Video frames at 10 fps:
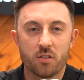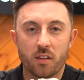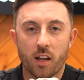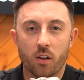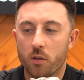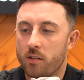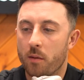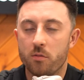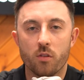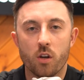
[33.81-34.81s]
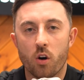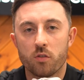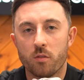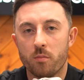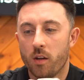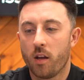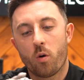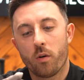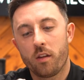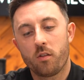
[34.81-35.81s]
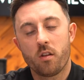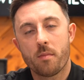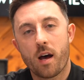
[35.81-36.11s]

I just think it looks absolutely awesome. What will it do in the